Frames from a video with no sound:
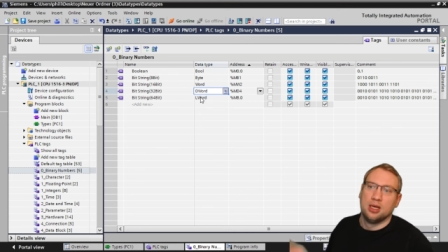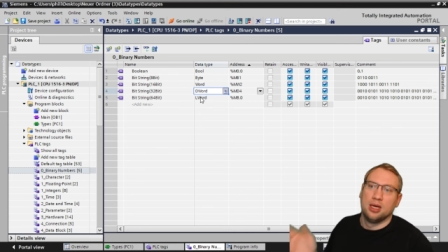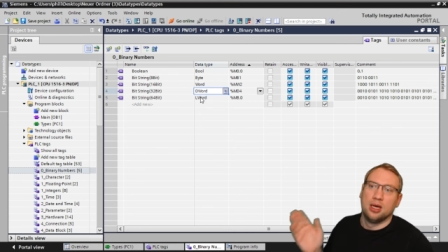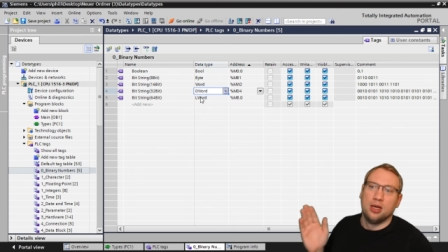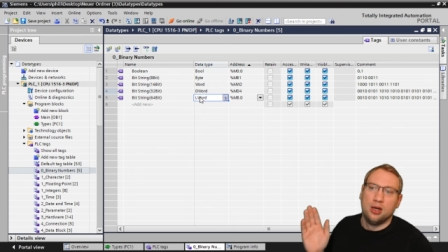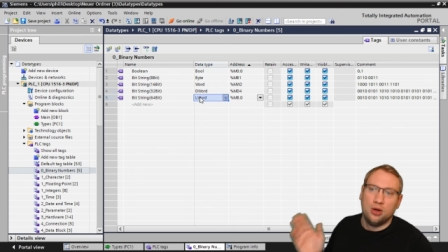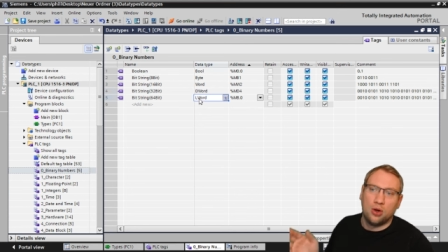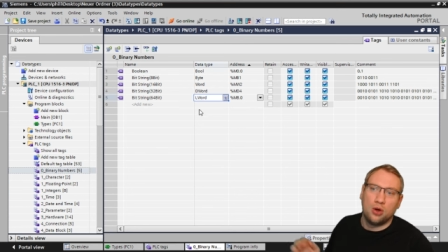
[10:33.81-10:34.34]

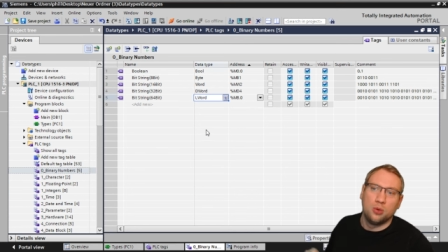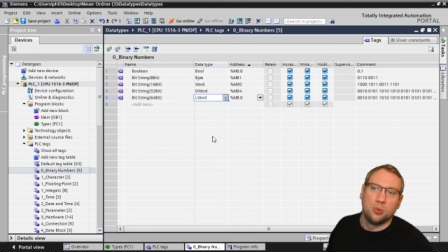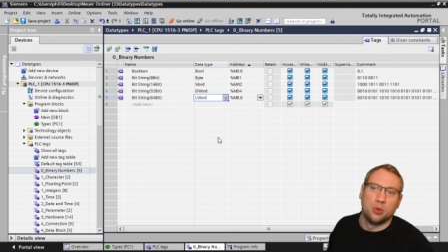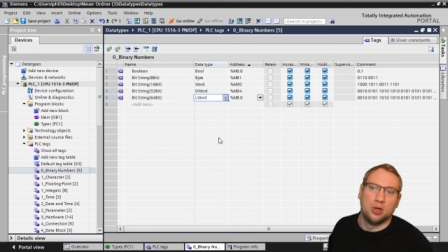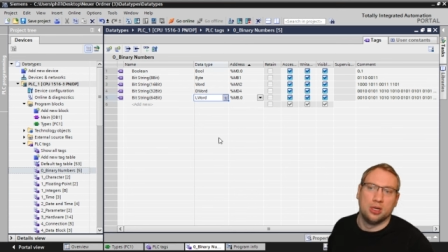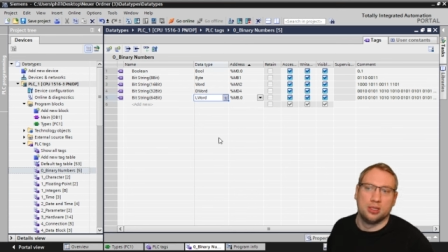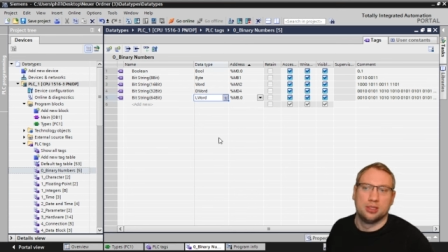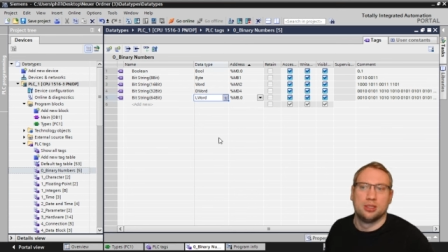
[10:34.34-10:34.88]
A long
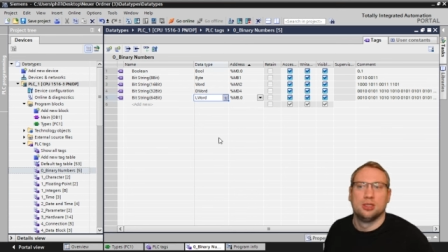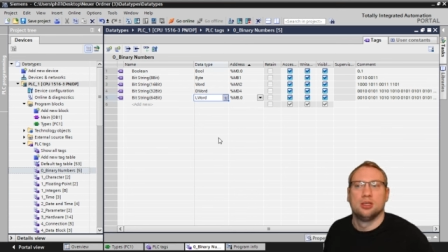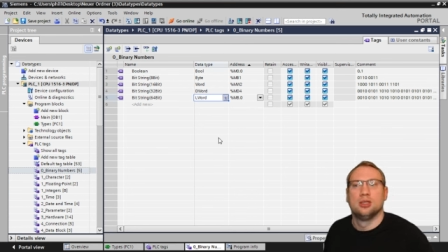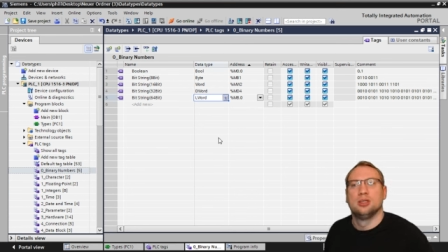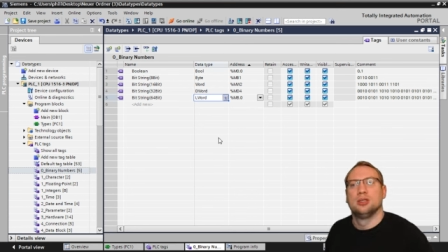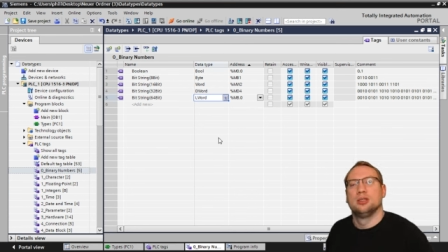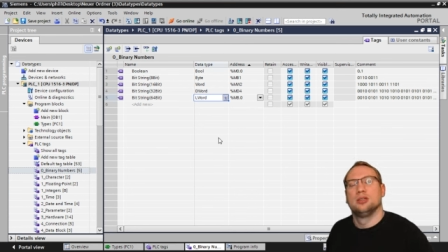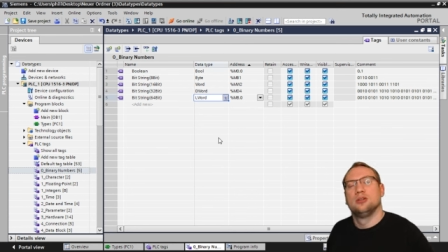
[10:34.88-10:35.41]
word
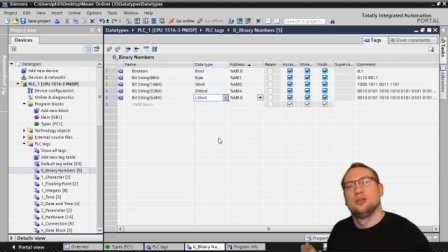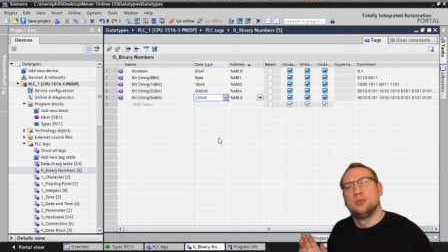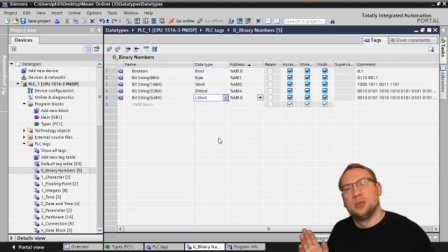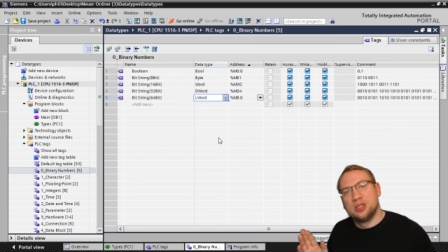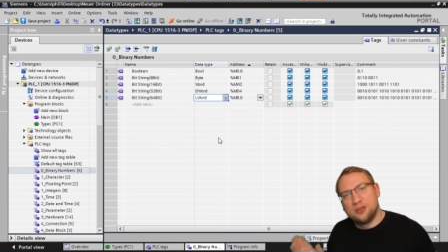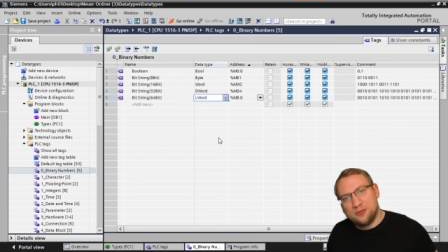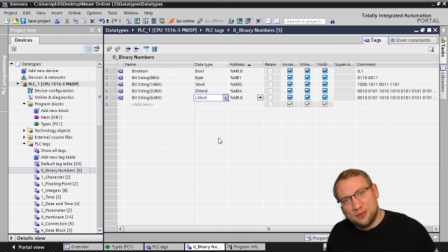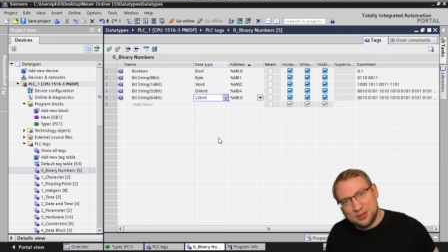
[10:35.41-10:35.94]

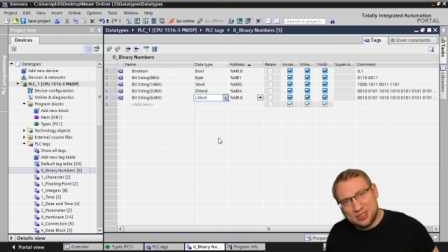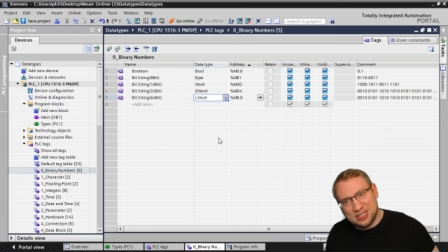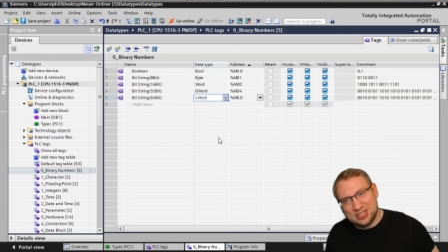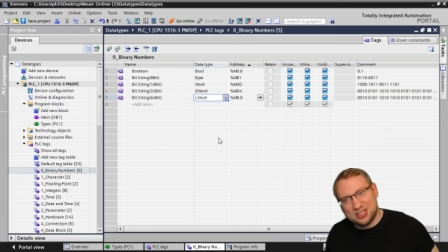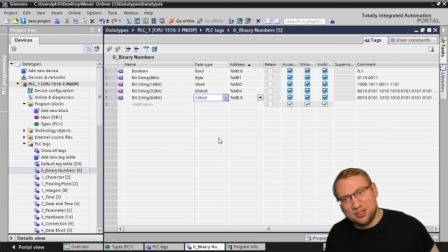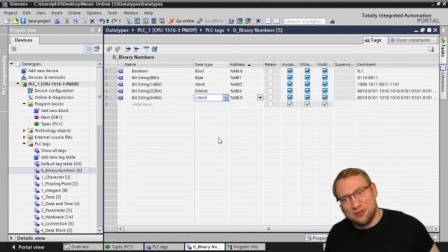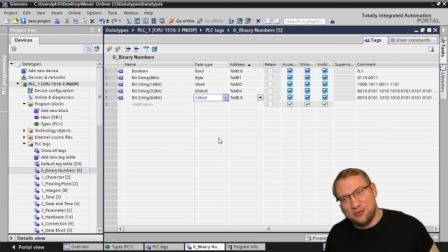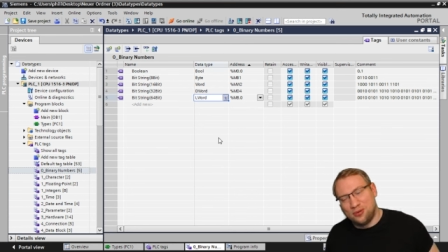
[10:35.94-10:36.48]
with
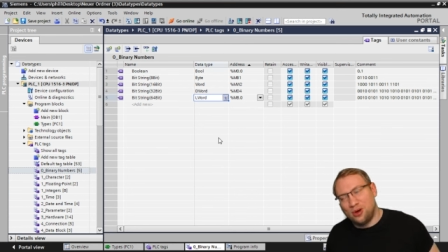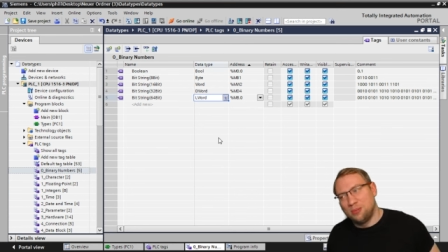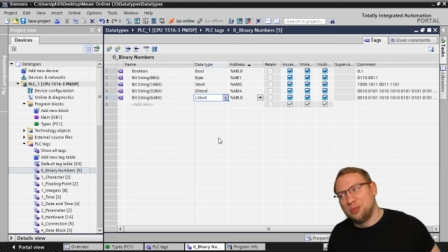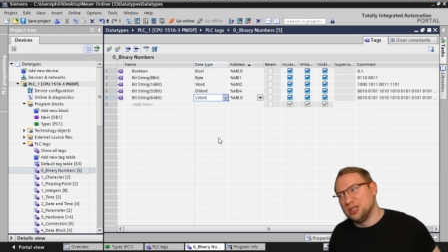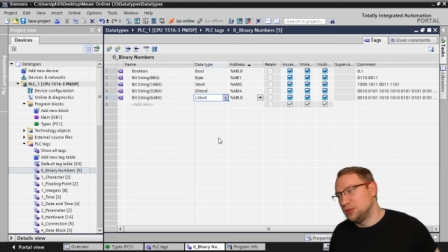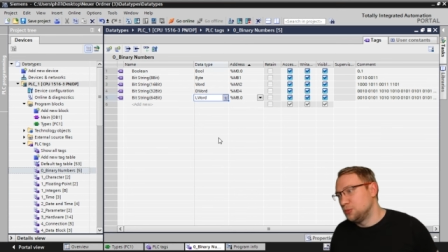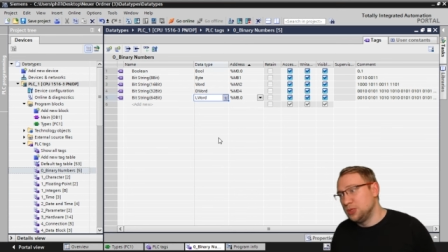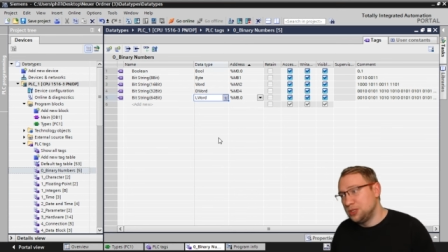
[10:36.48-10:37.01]
sixty-four
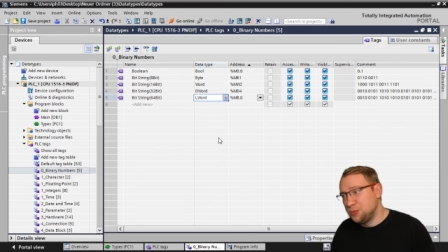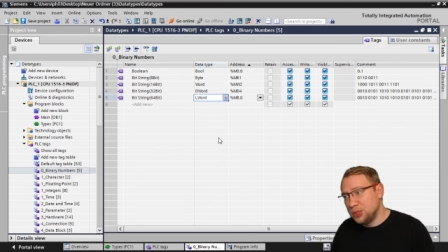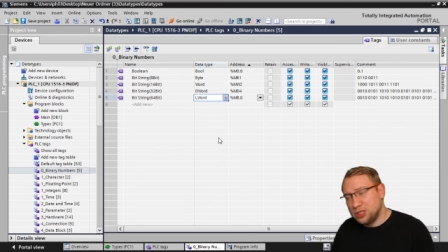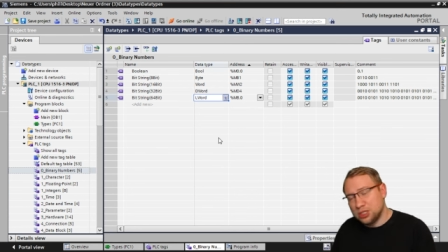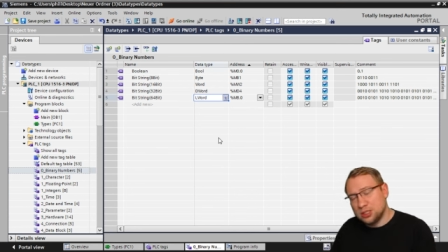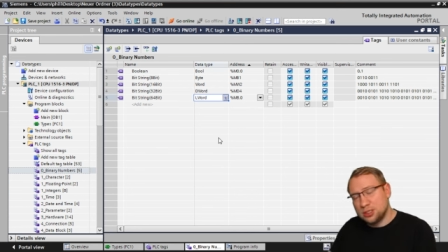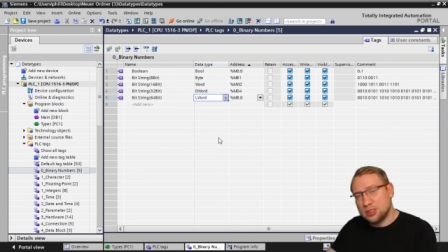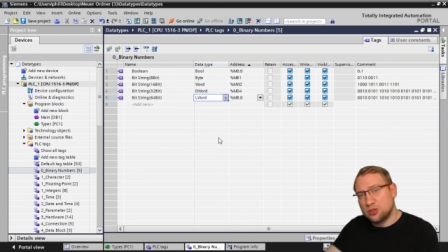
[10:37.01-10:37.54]
bit. We, we're
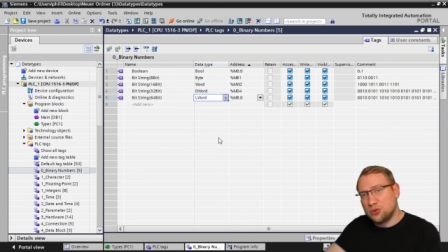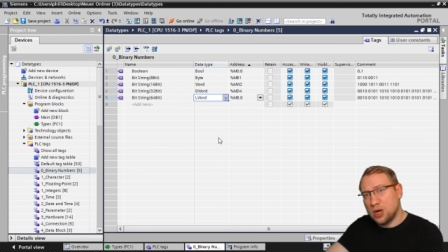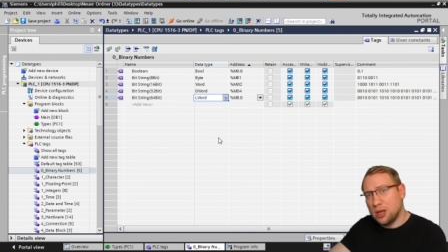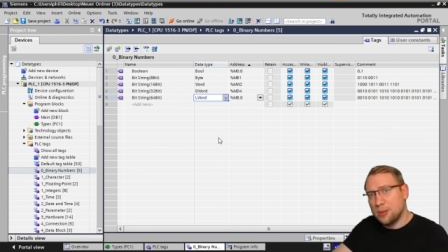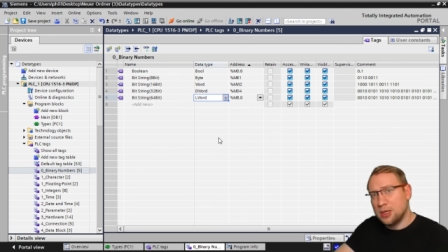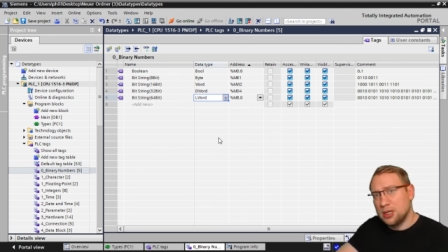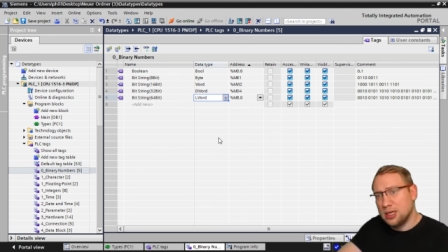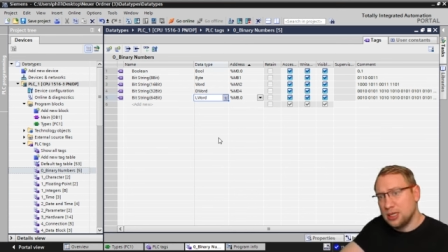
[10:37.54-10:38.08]
just
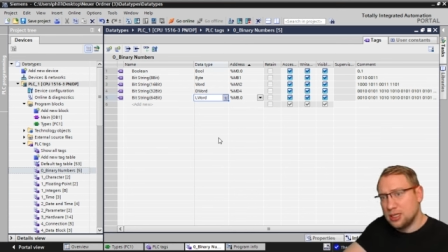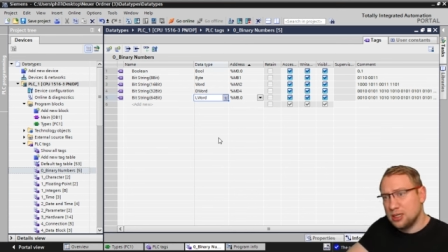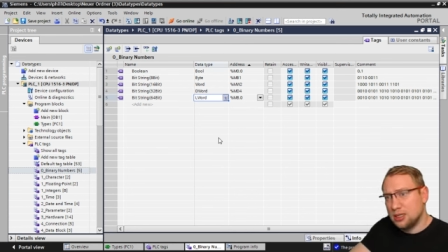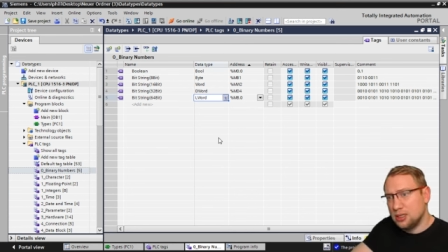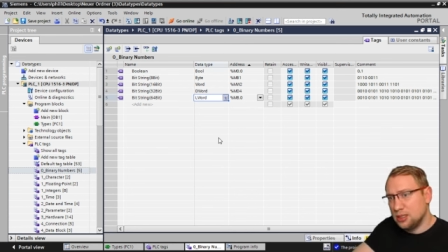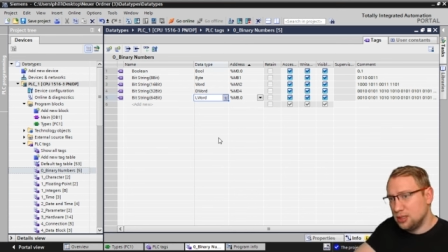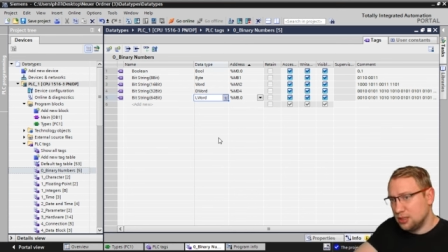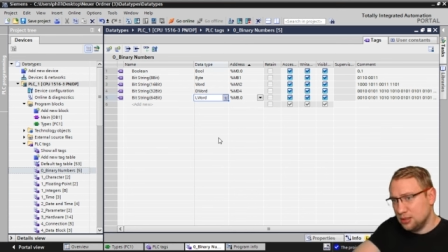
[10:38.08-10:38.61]
describing it,
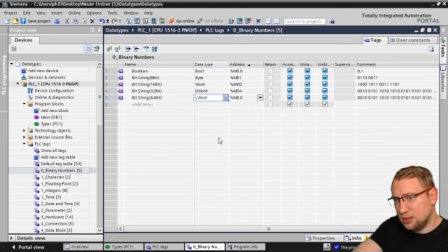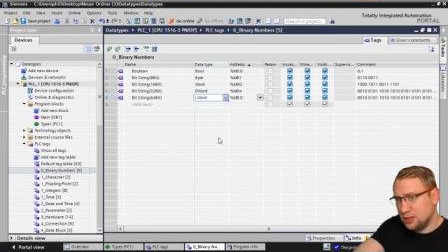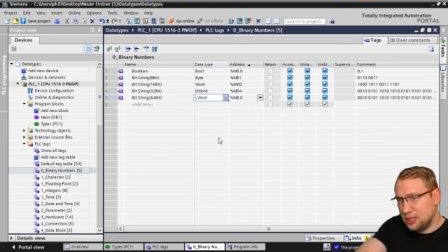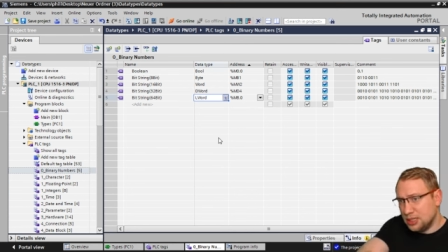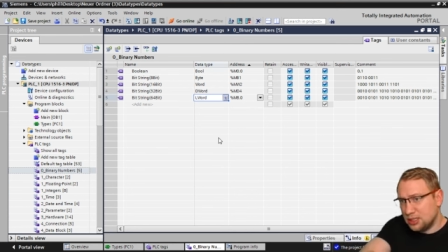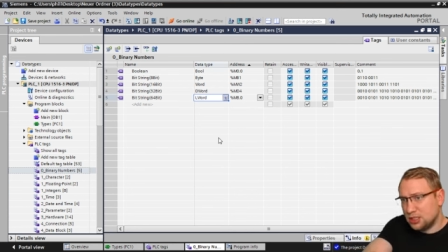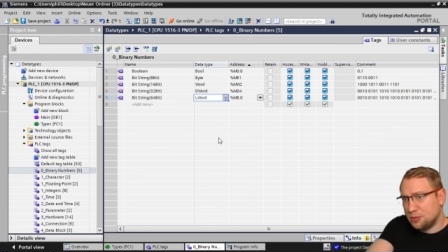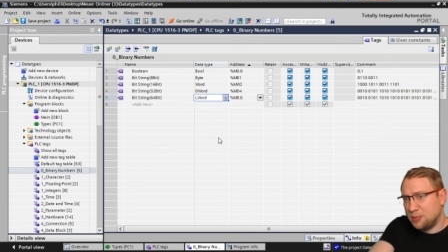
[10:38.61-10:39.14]

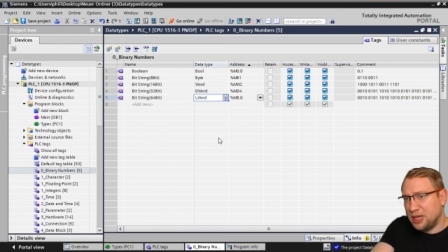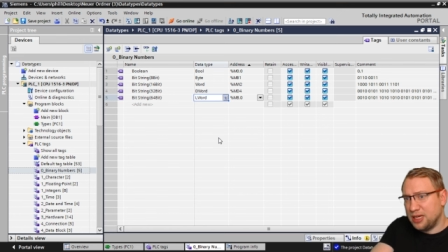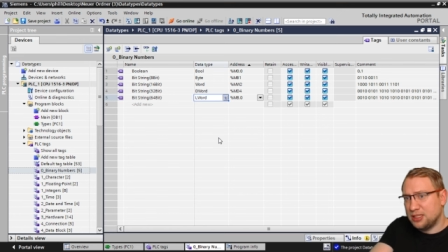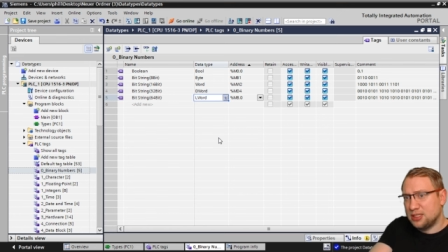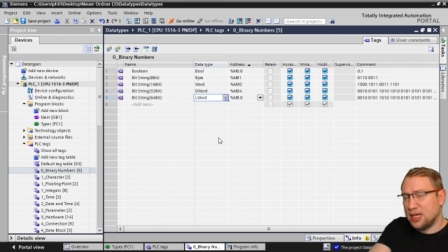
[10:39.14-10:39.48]
this space.